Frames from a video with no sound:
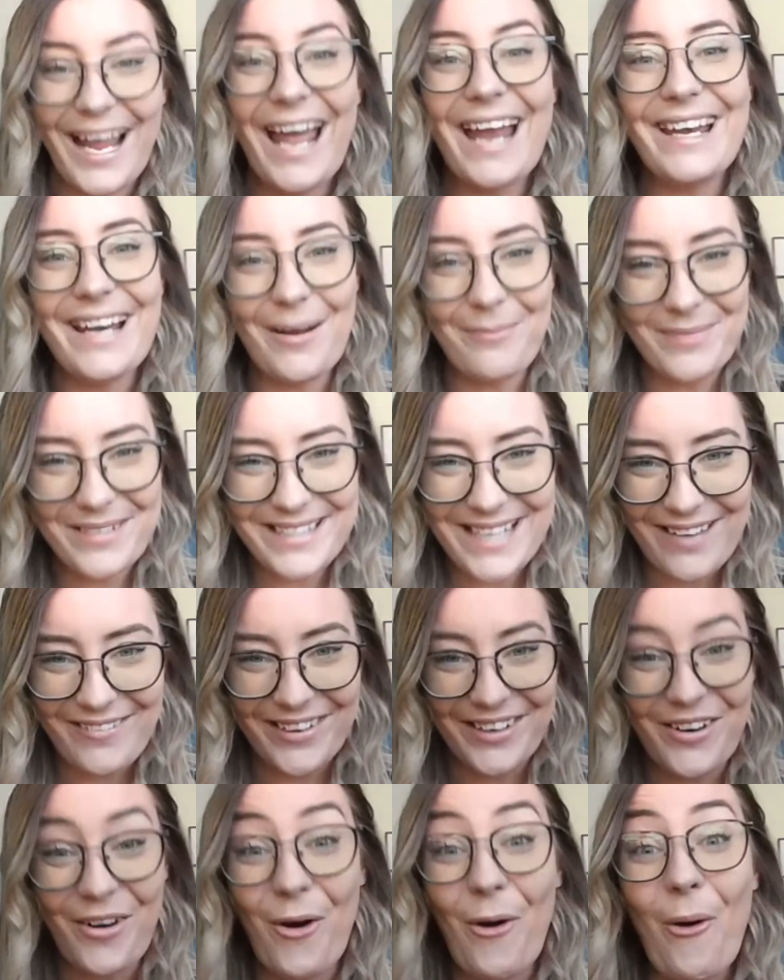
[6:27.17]
And number
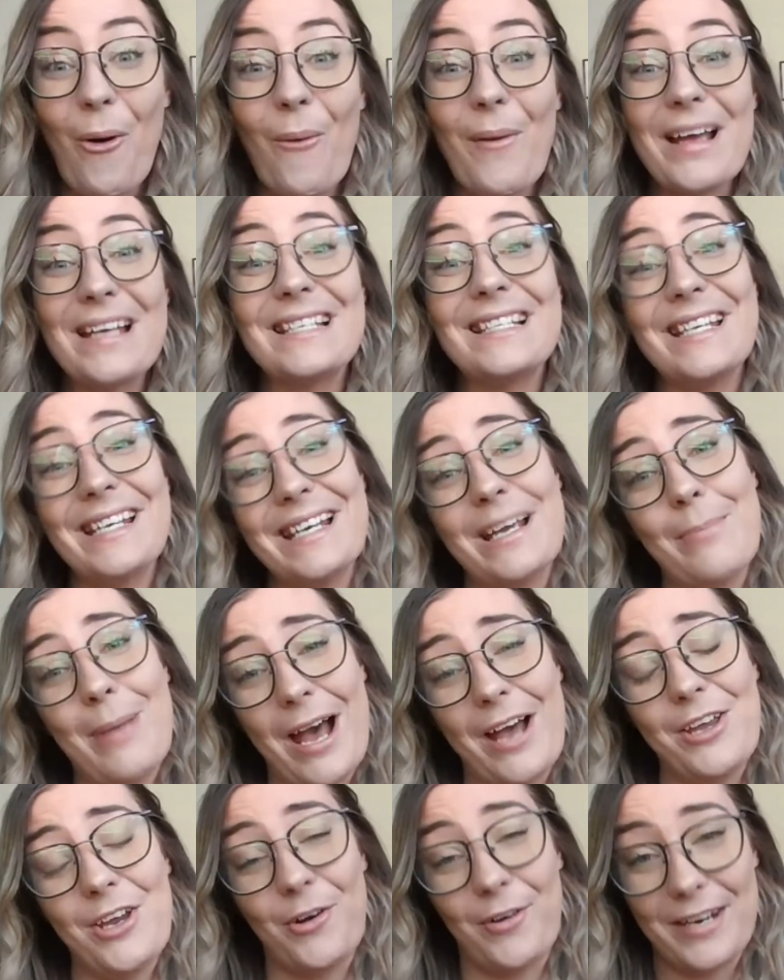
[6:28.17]
7, always think
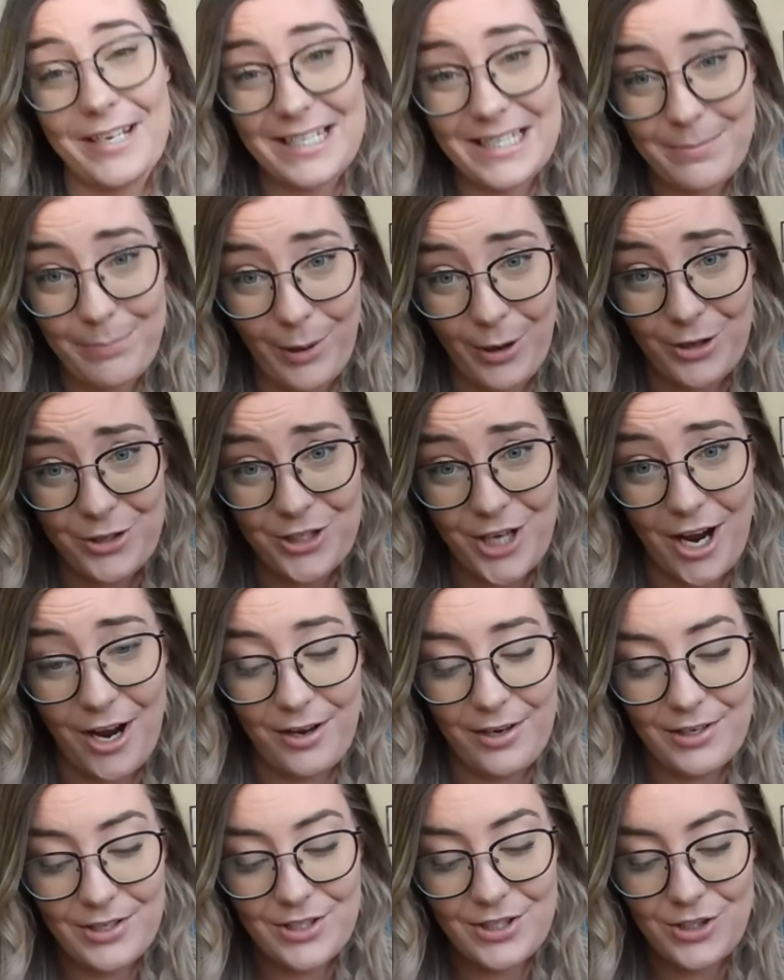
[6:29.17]
about your
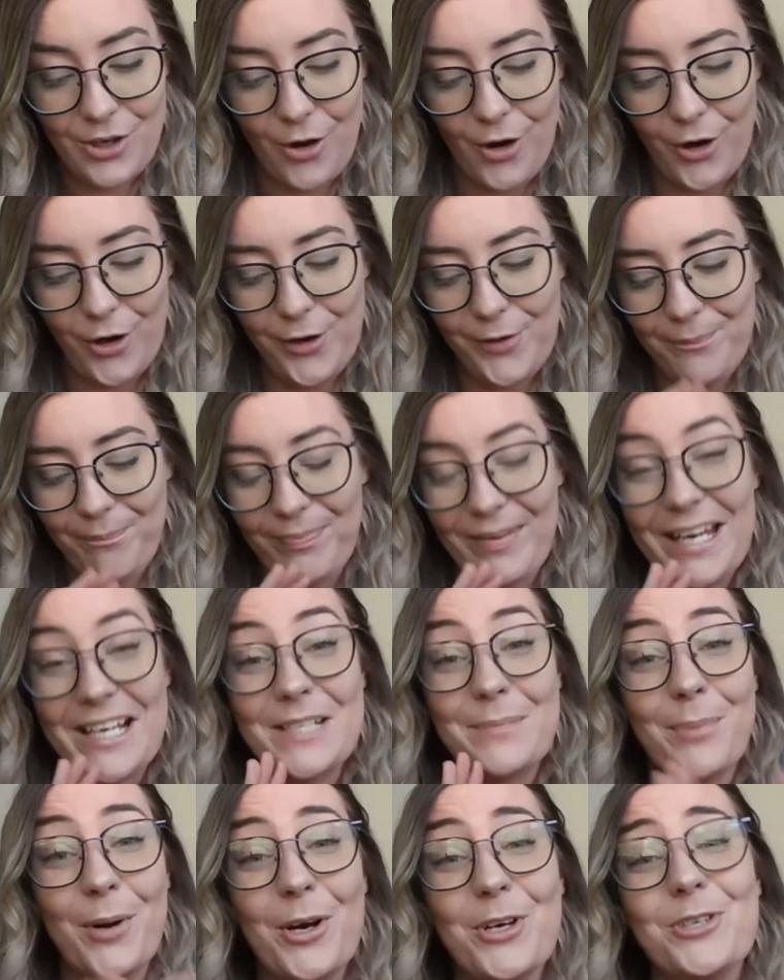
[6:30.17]
exposure. So
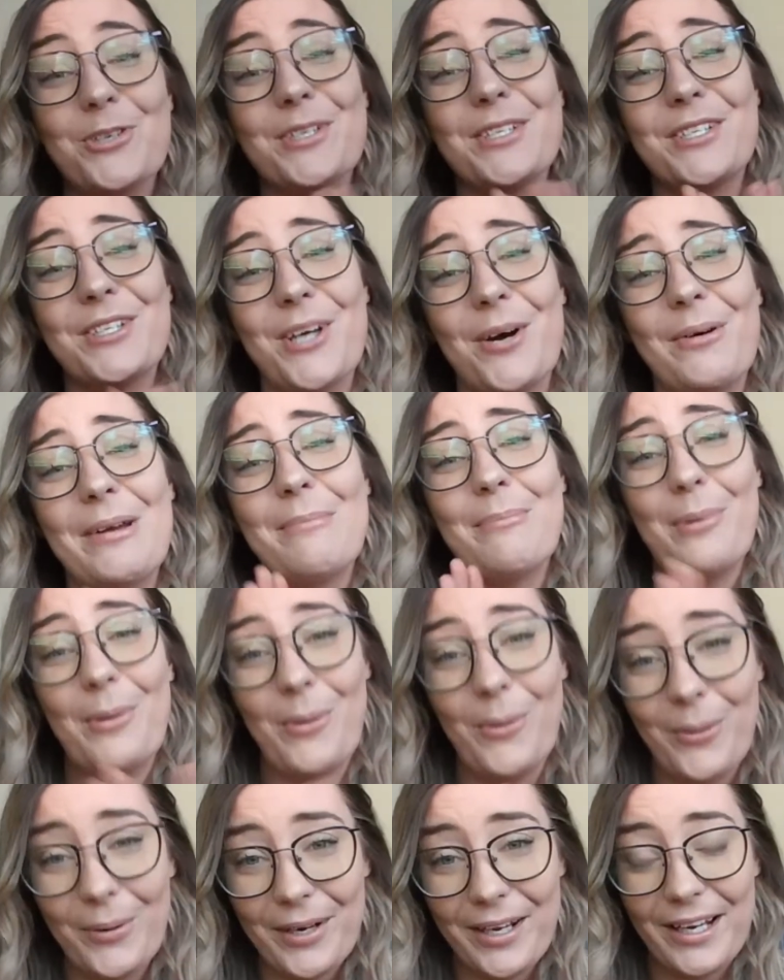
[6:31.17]
exposure is so
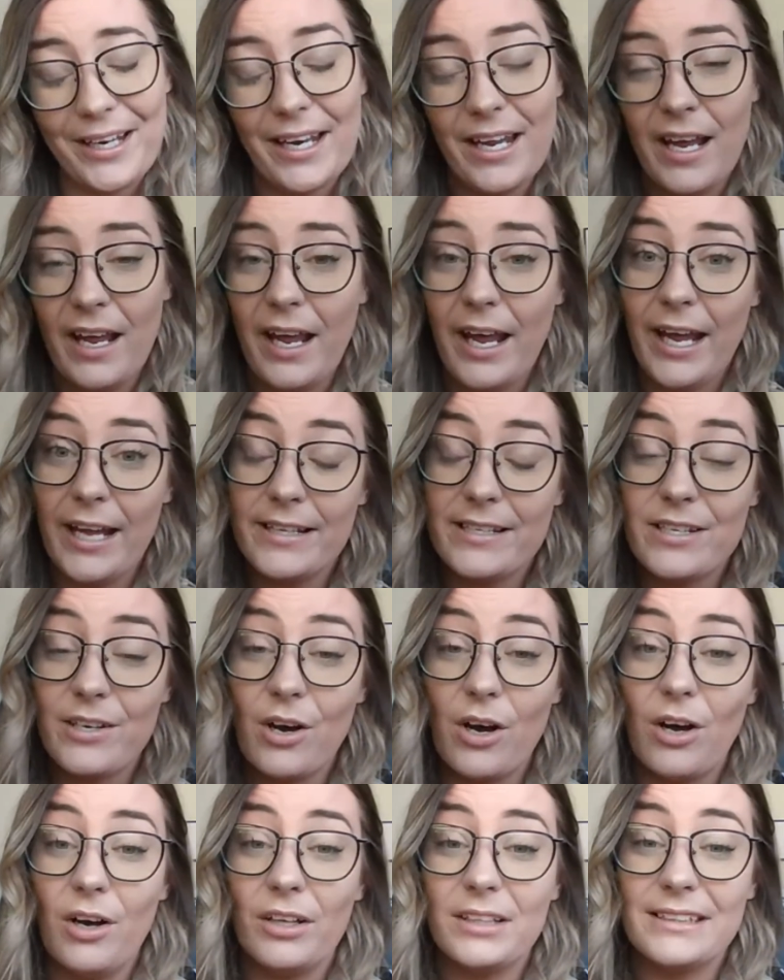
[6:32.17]
important. It's
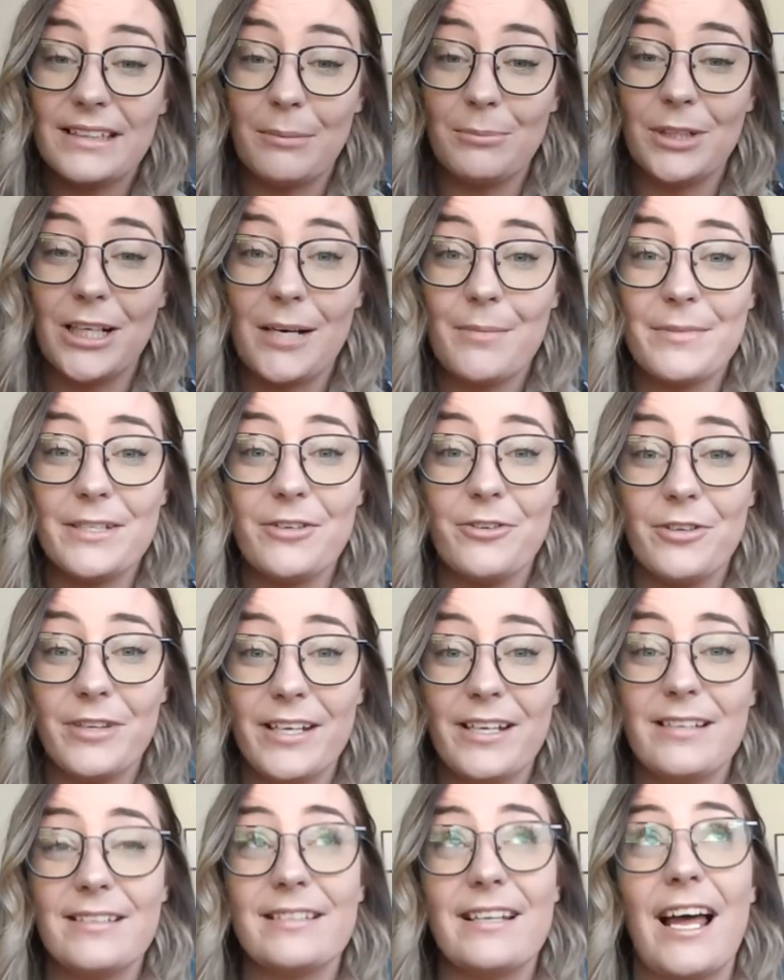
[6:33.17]
sometimes your
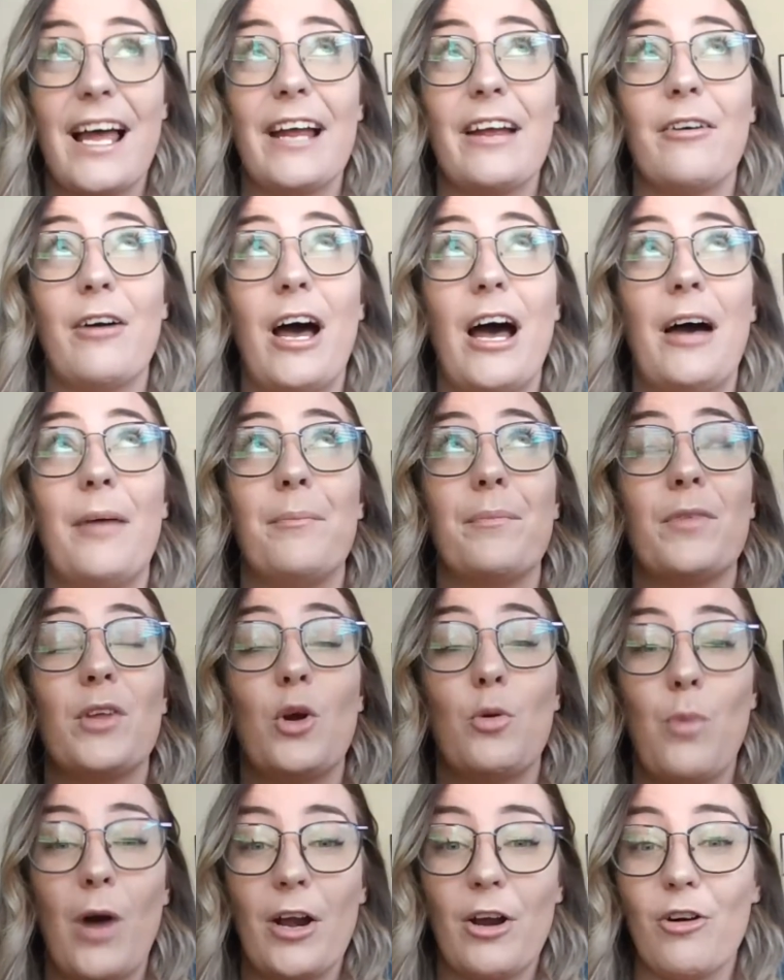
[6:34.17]
things like
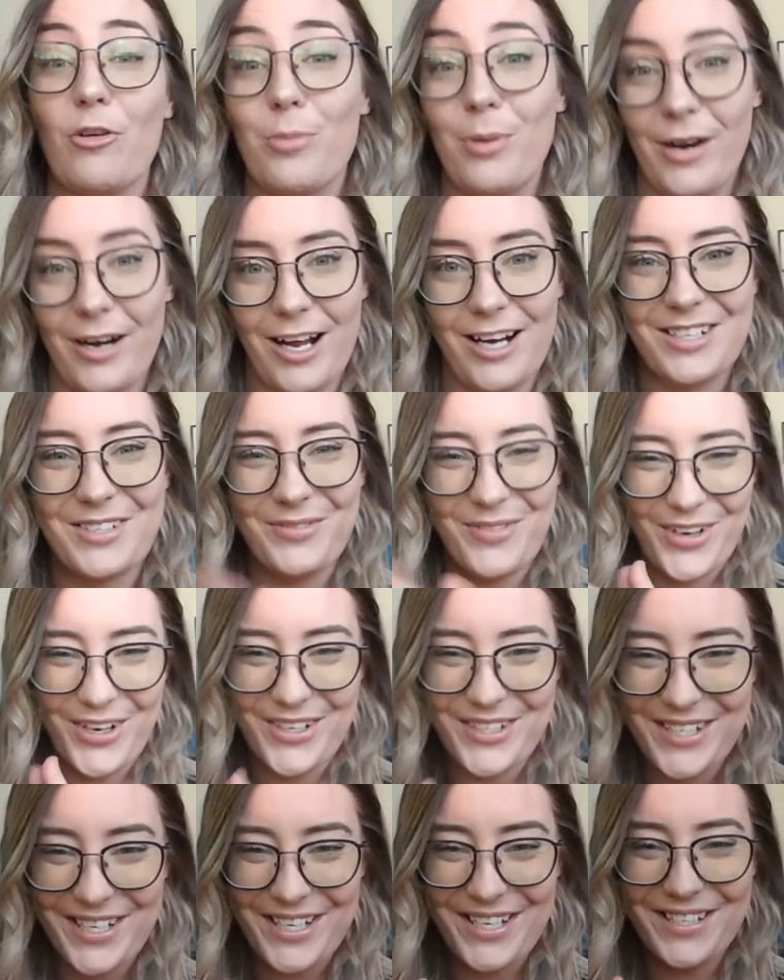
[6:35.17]
your one-off products
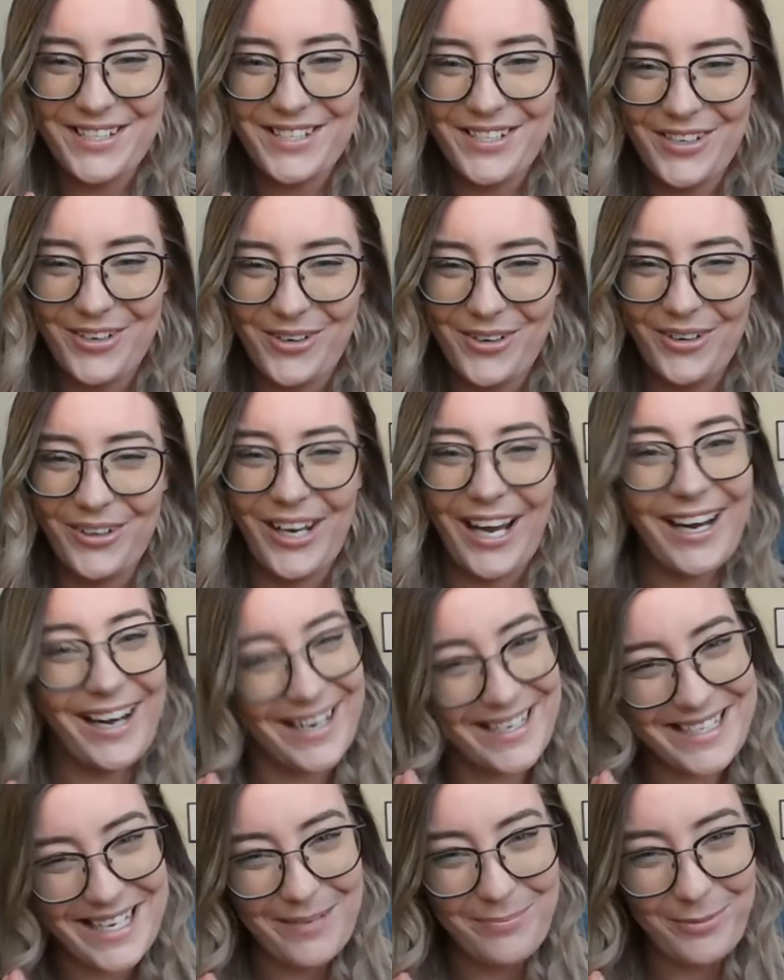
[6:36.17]
versus your, like
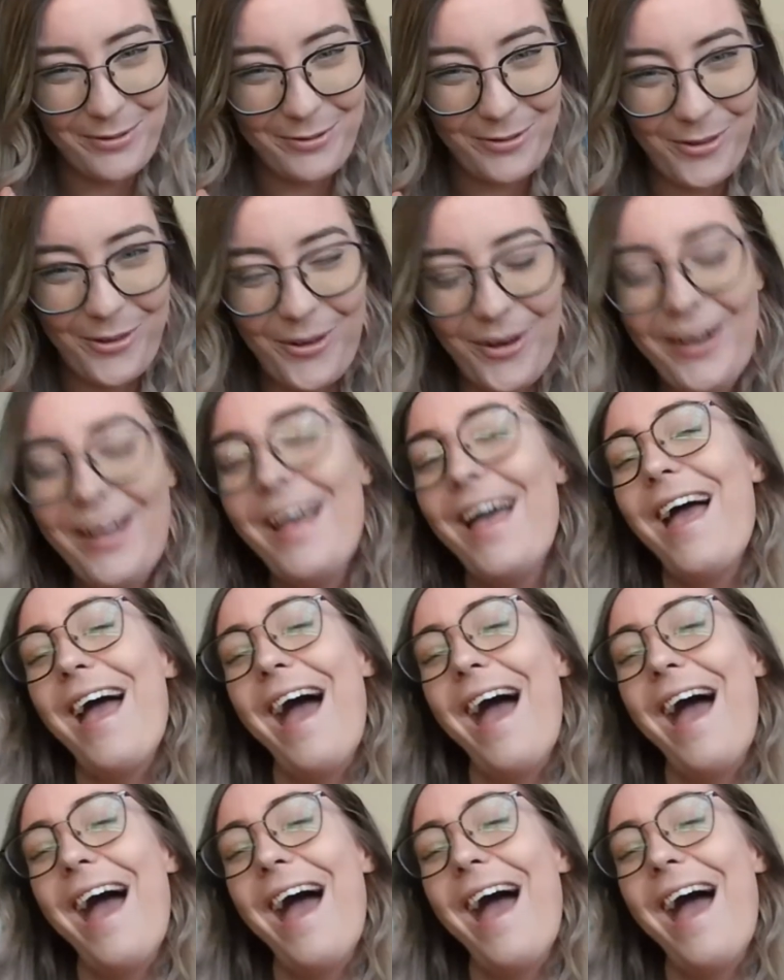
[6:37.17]
I said before,